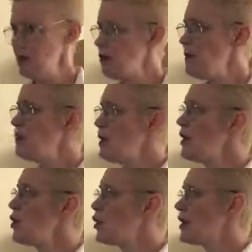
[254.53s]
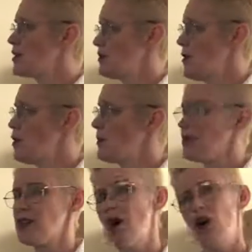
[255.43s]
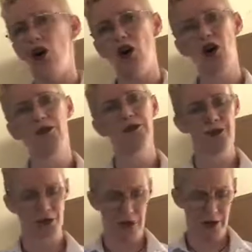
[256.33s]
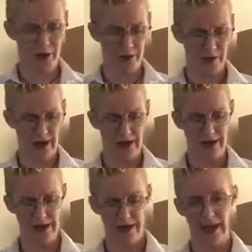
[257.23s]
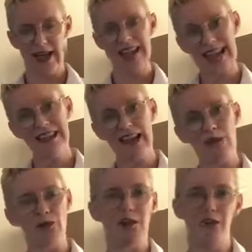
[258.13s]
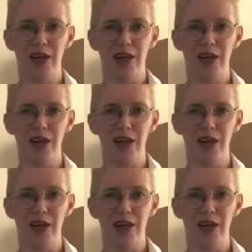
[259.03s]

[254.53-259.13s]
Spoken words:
From the very earliest moments of the Jewish faith, in that book of